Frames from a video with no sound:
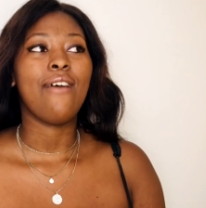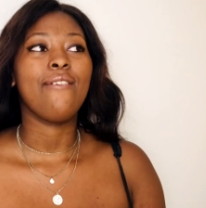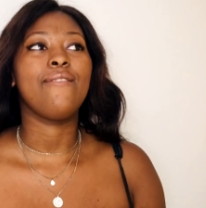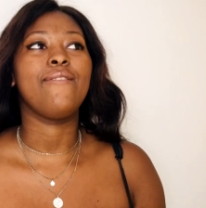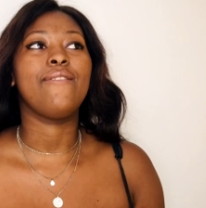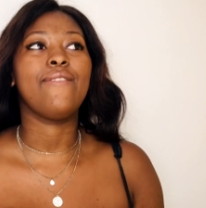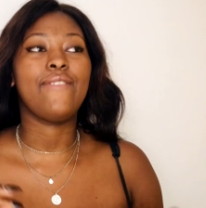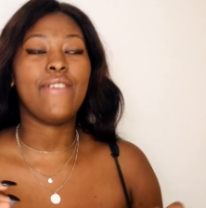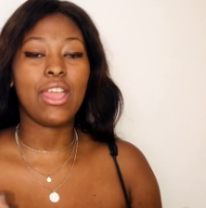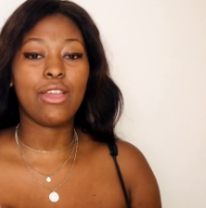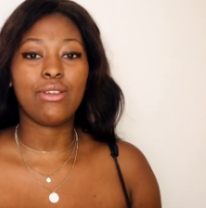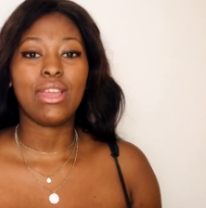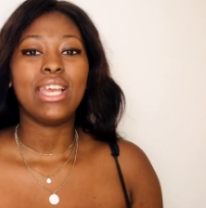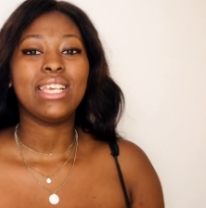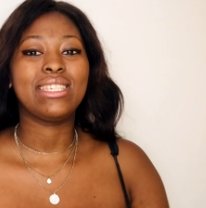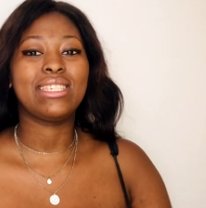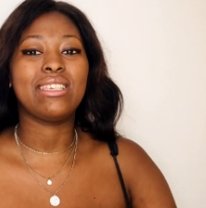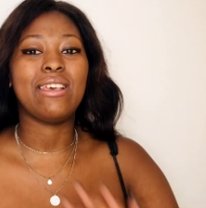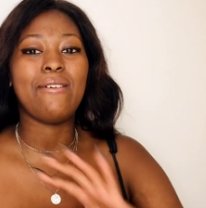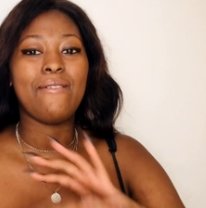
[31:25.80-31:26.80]
very
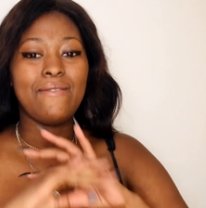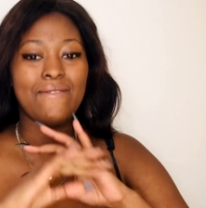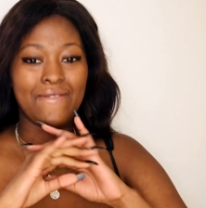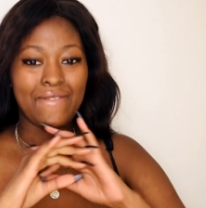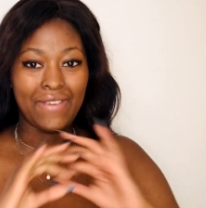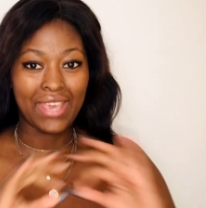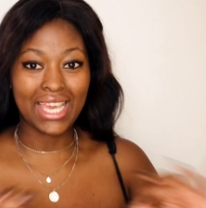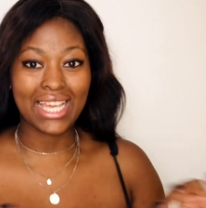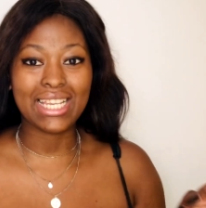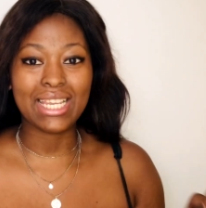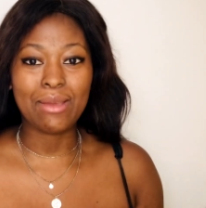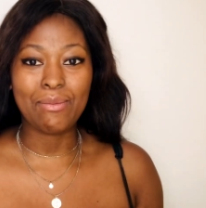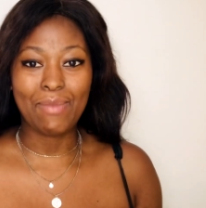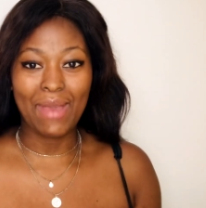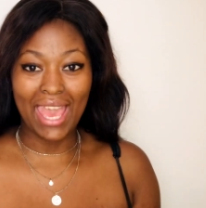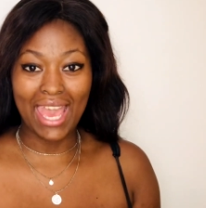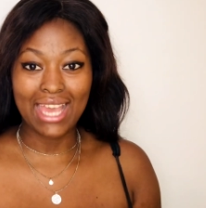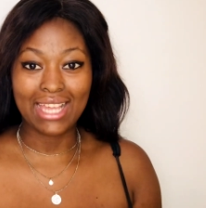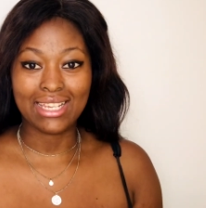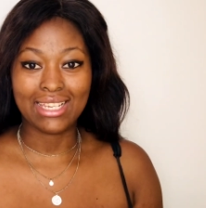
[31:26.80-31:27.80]
severely
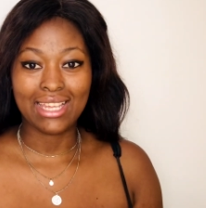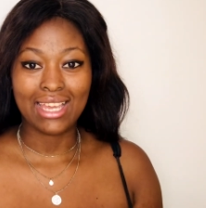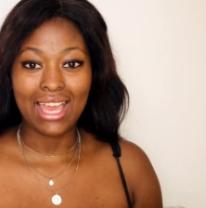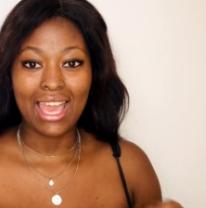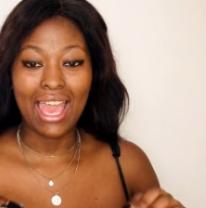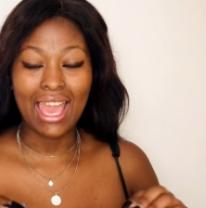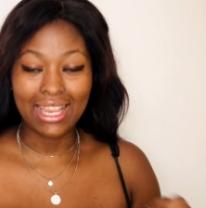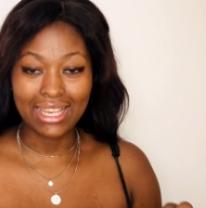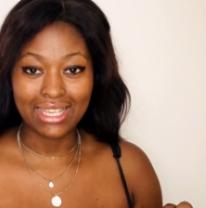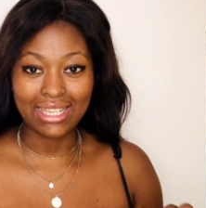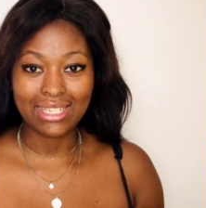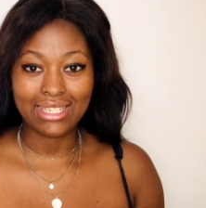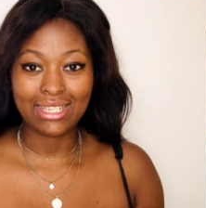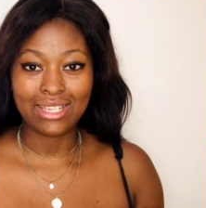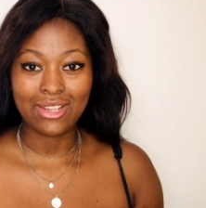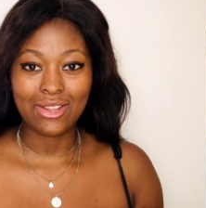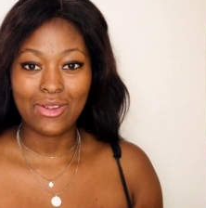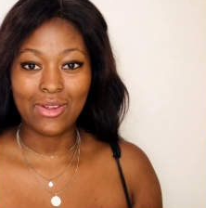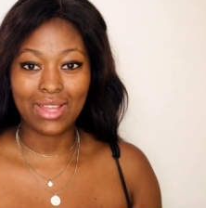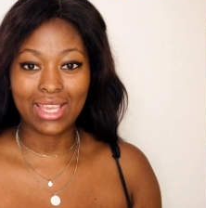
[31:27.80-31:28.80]
bad at
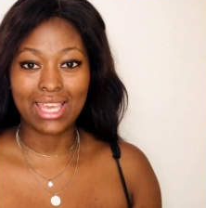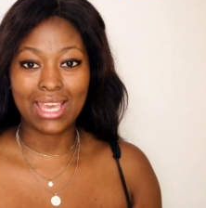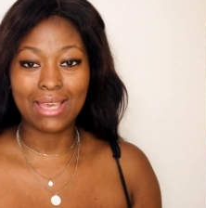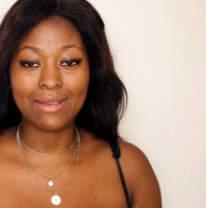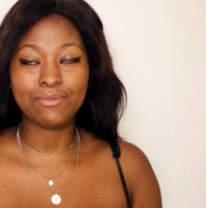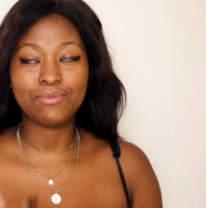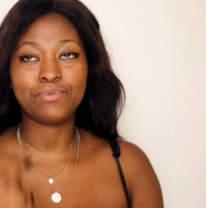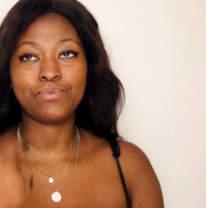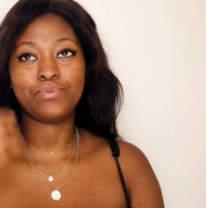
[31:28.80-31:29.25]
it, okay?